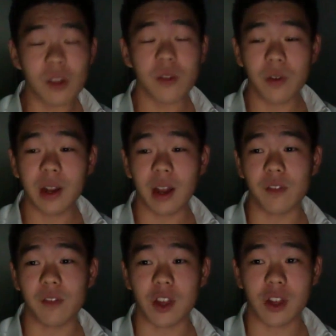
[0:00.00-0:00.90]
Very nice
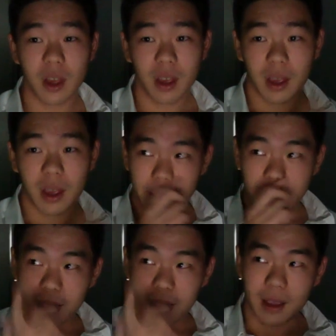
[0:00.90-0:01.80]
fish.
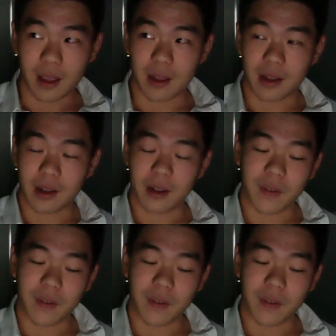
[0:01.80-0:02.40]
And if